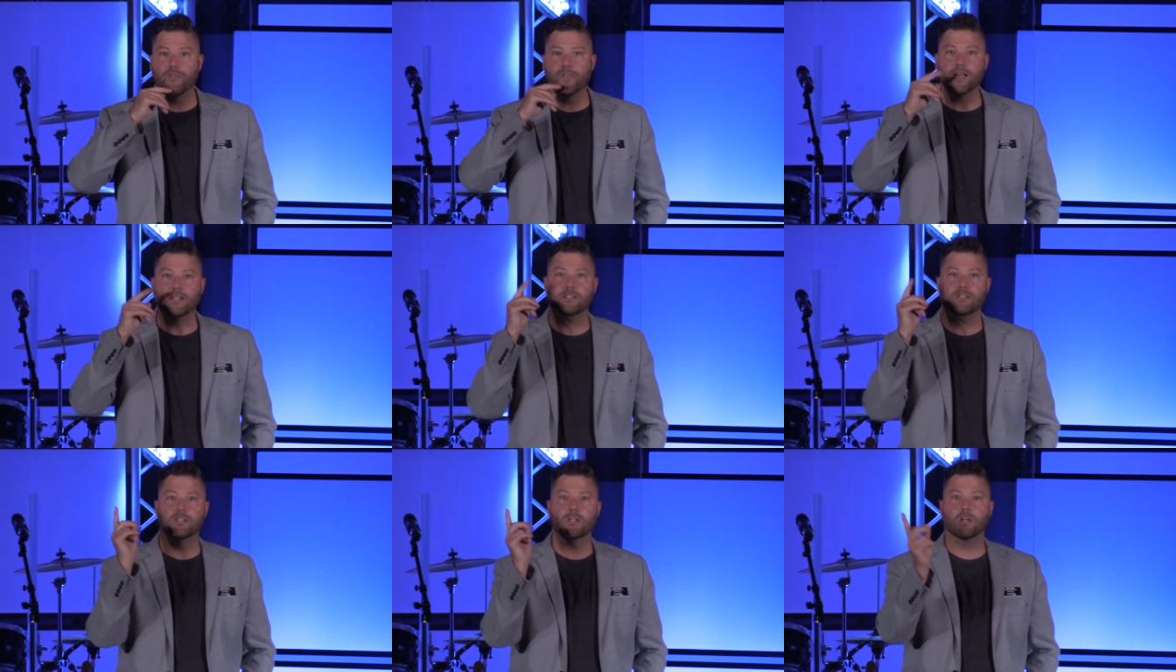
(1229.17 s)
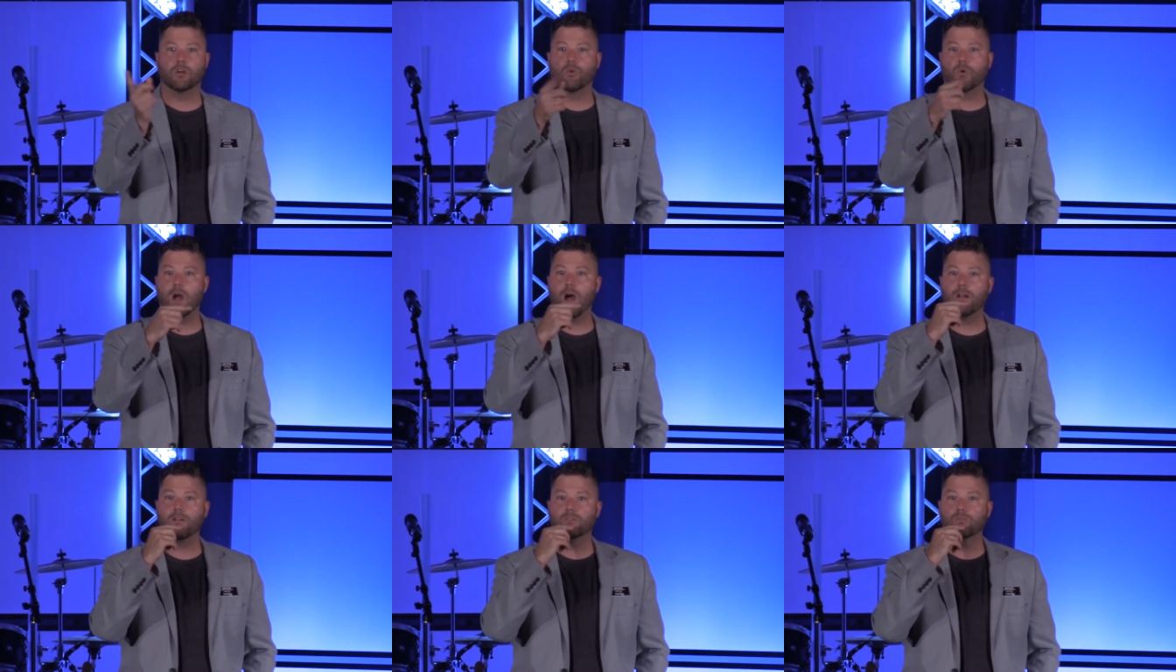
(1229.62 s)
they see a
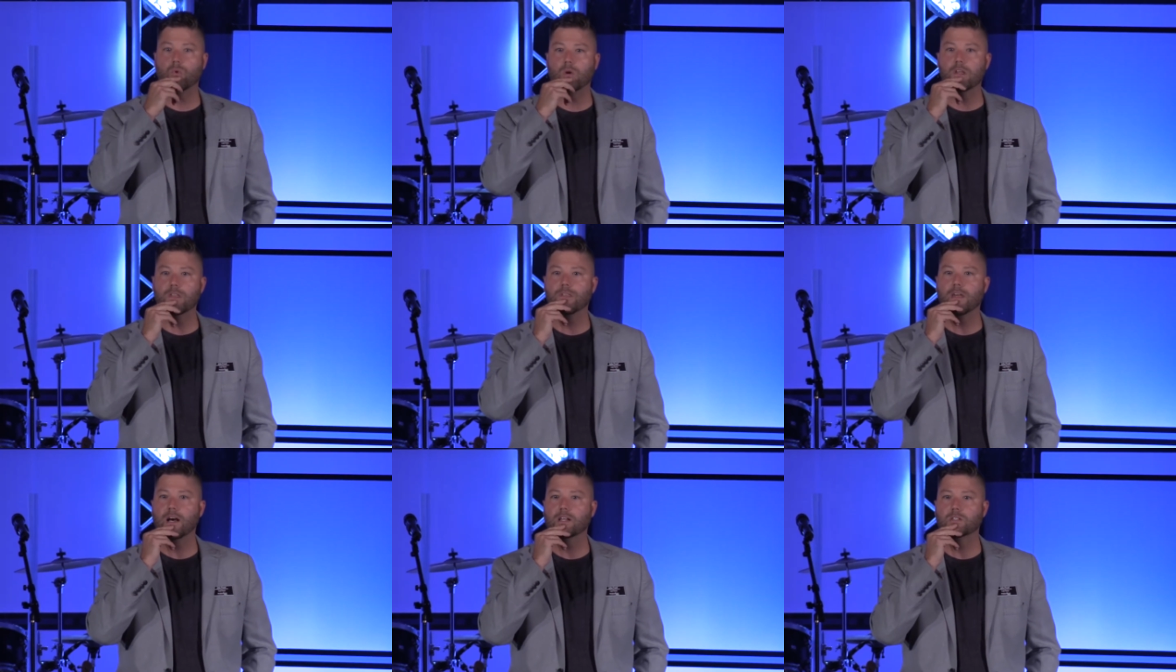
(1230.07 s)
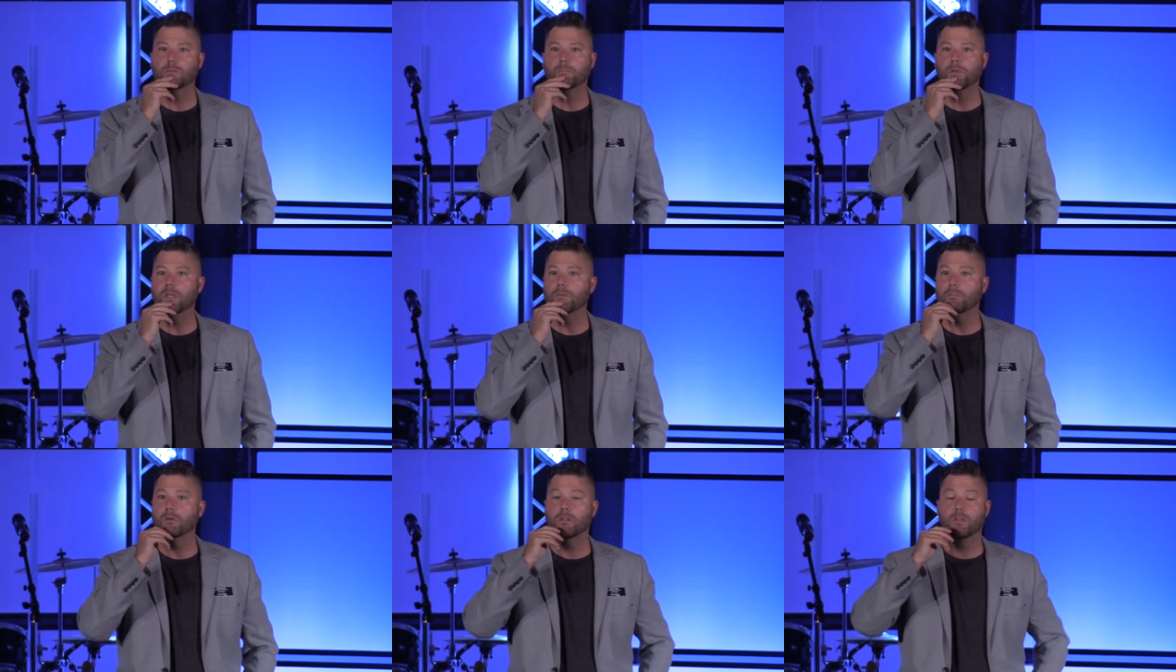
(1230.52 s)
crowd of 20,000
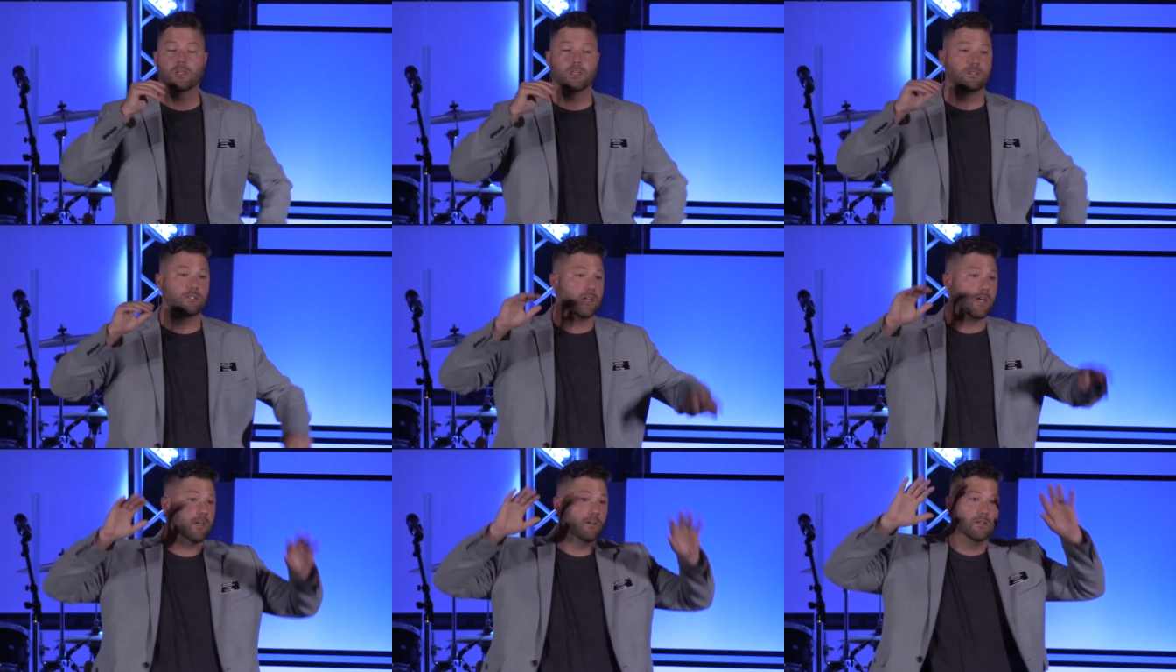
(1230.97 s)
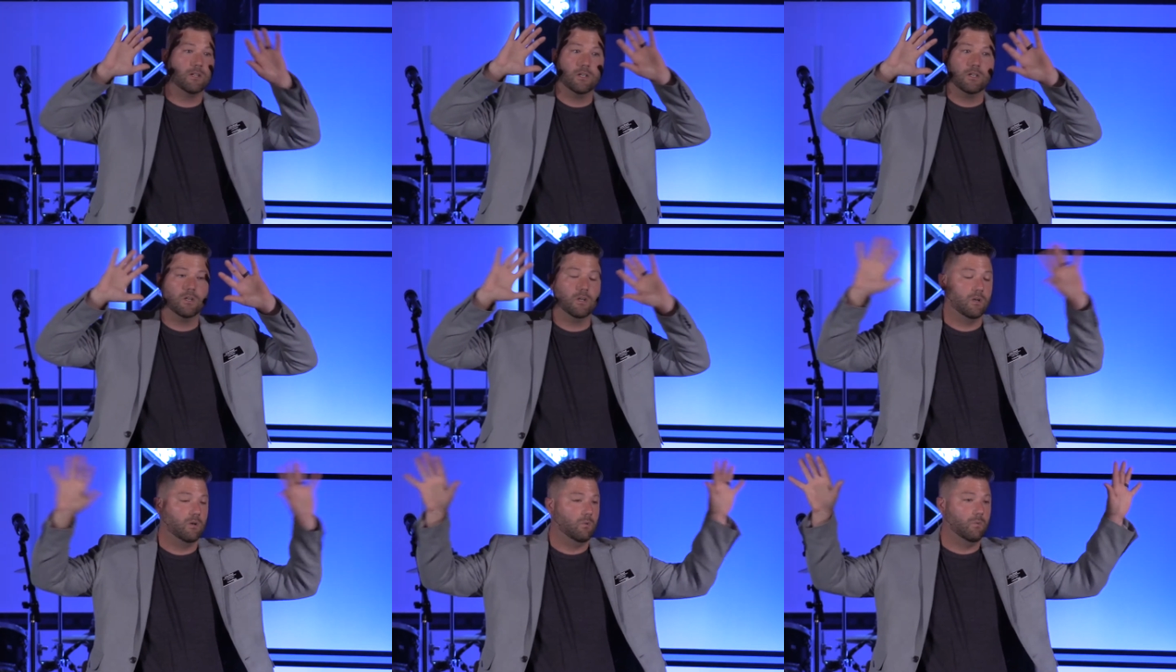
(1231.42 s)
people and they say,
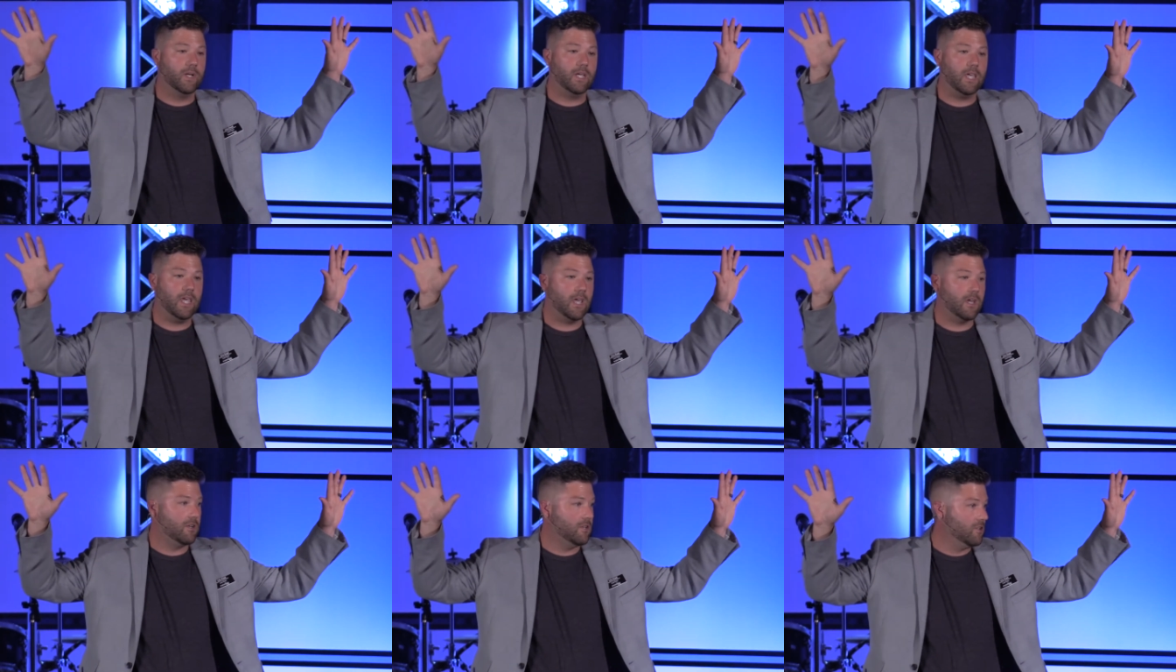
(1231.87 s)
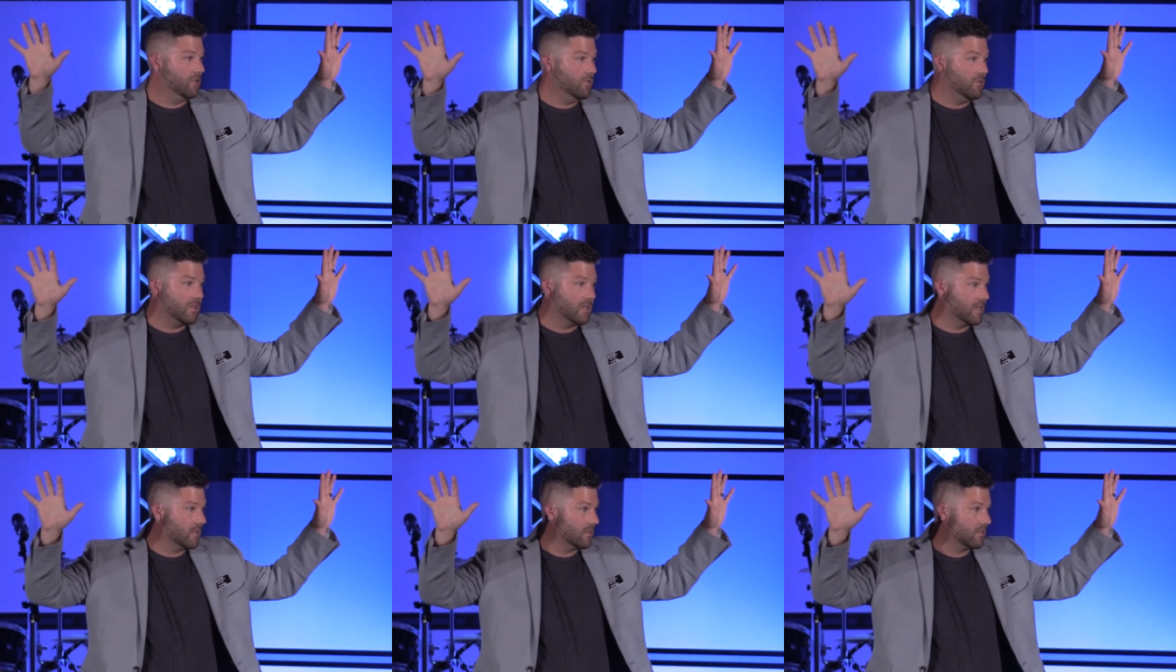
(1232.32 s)
we can't do
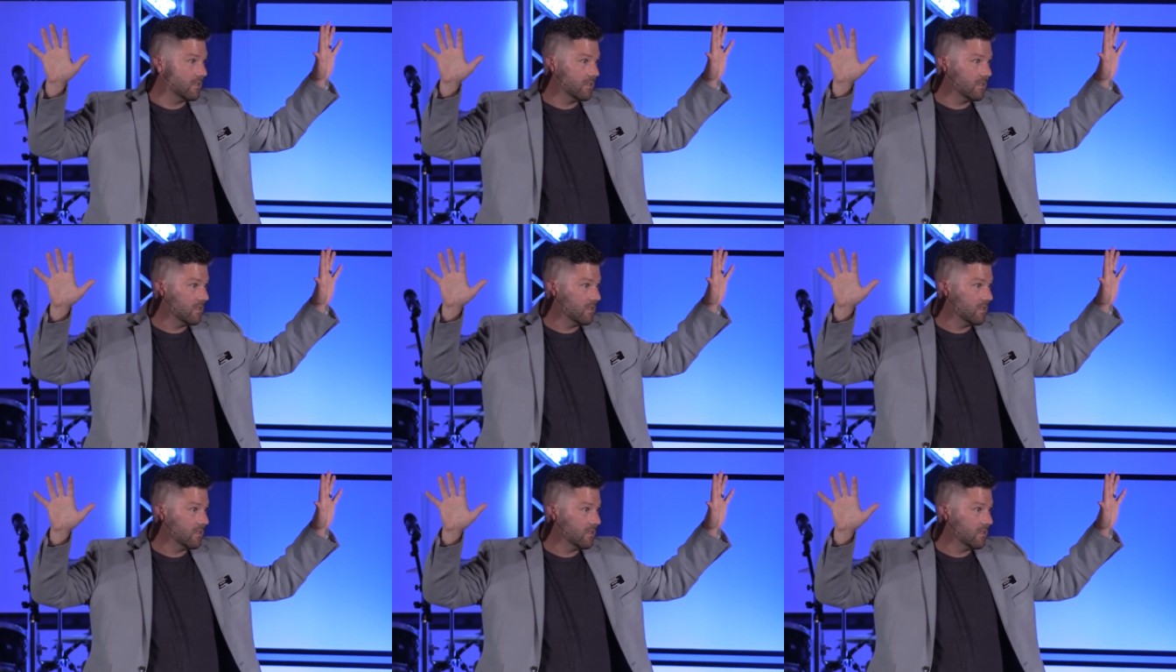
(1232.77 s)
this.